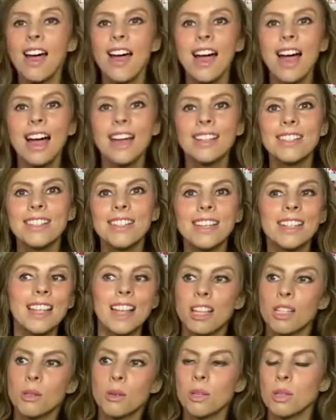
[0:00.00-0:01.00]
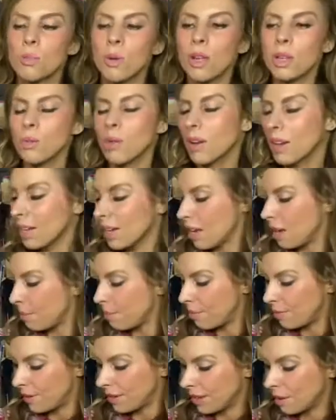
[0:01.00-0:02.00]
And, and that's, I suppose, why I keep
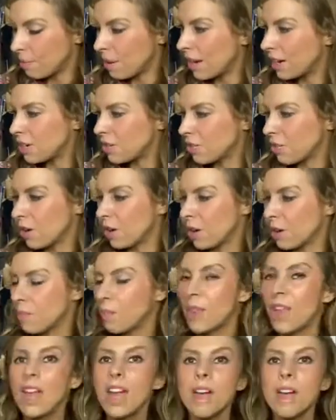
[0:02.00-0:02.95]
her in the bedroom.